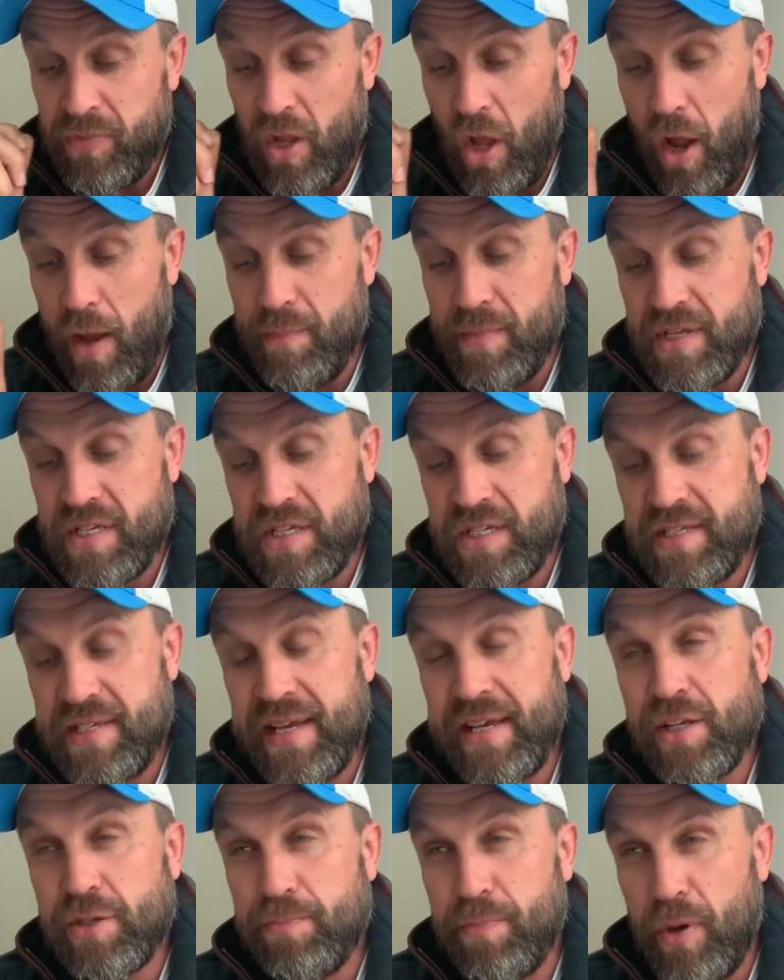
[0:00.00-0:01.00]
I missed
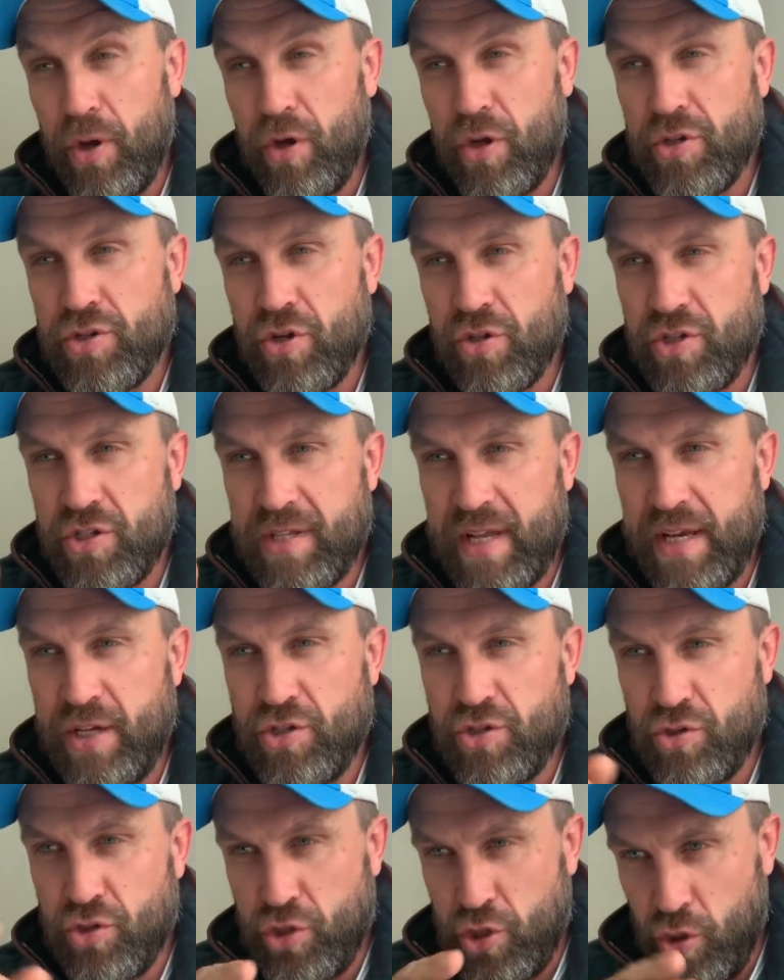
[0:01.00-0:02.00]
6 birds on
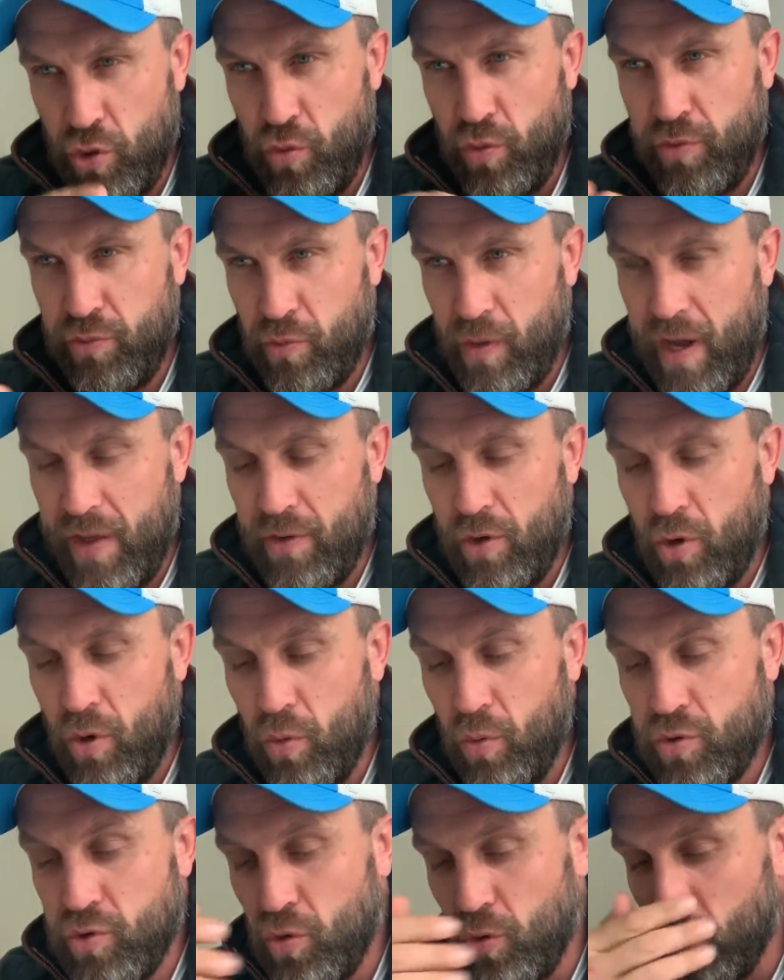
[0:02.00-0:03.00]
station 2 throughout the
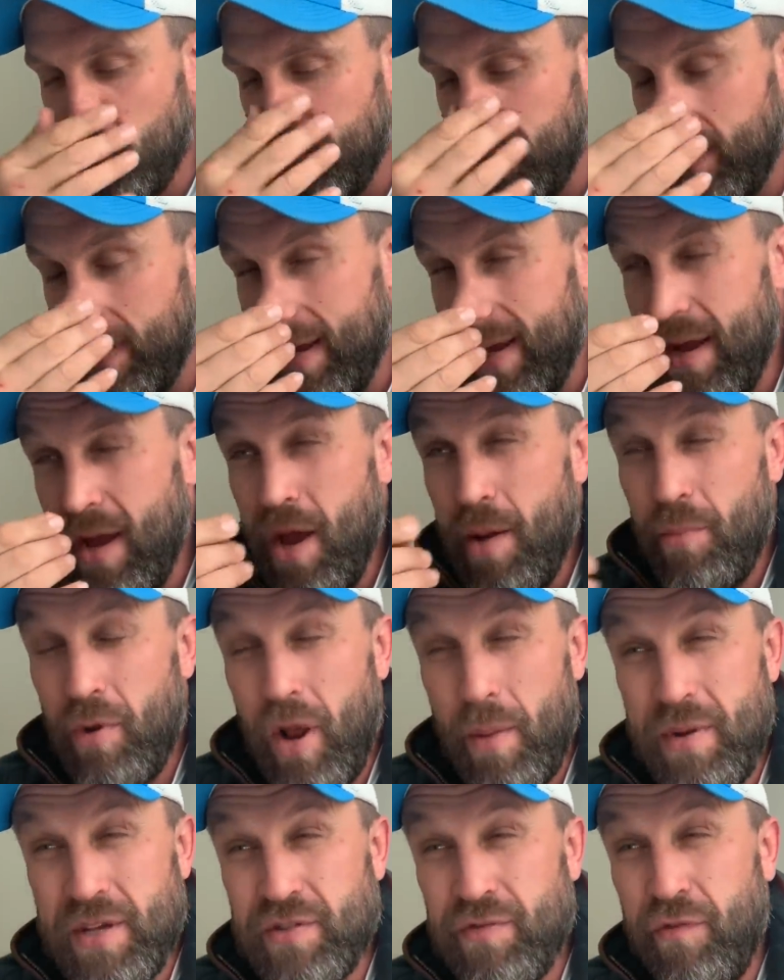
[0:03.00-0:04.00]
whole tournament, but
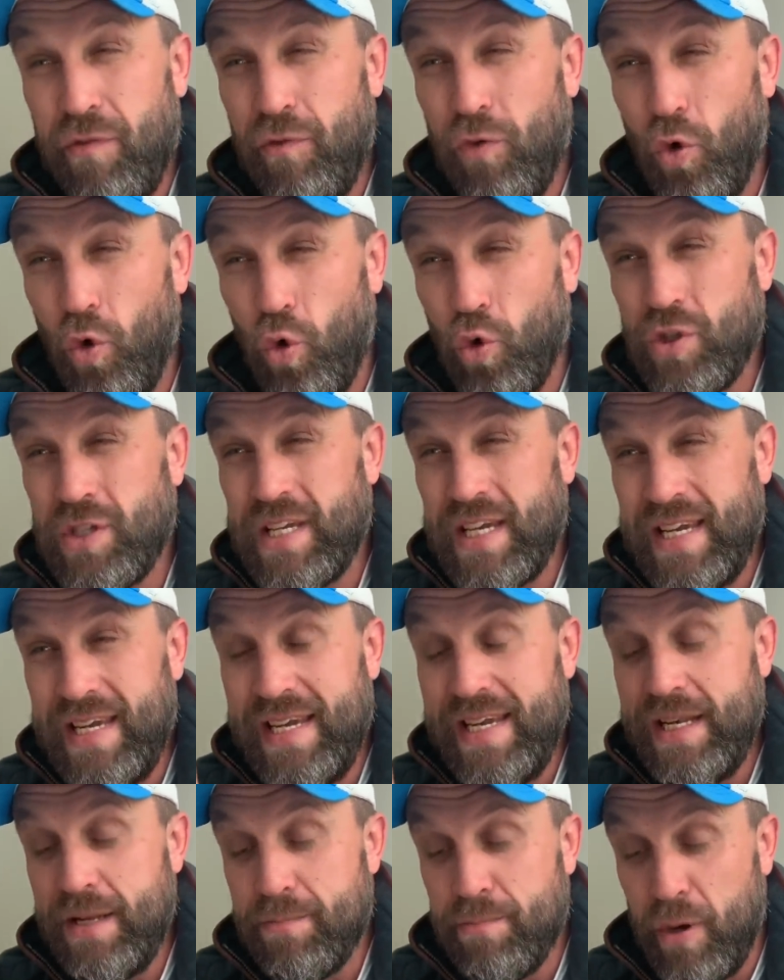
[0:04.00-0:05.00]
I missed
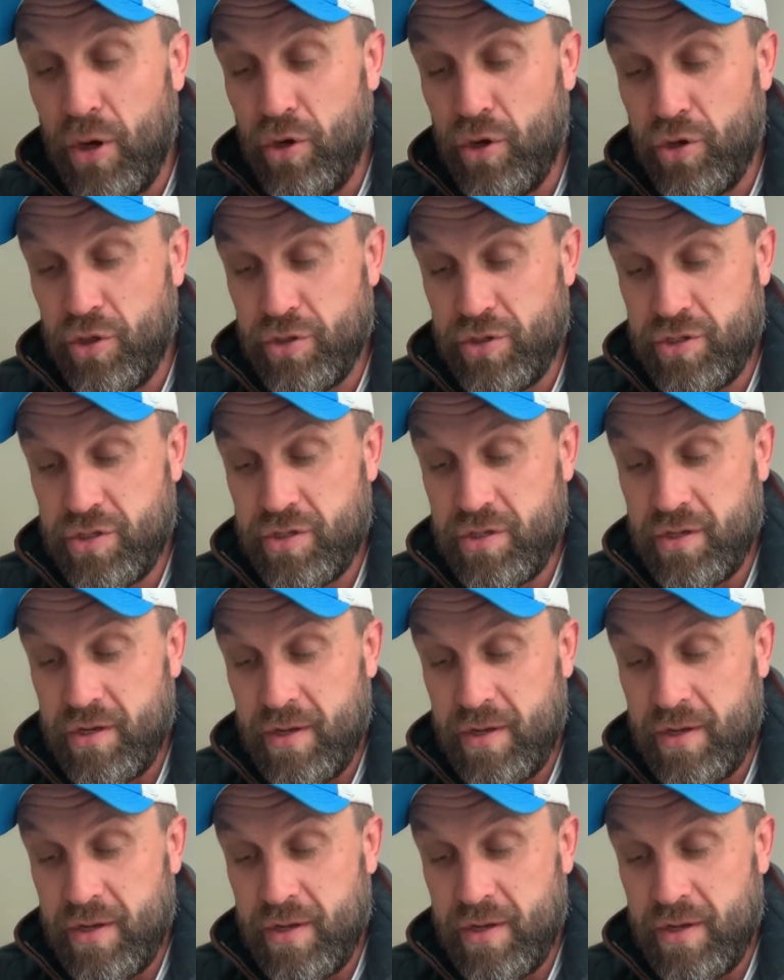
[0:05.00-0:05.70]
14 birds.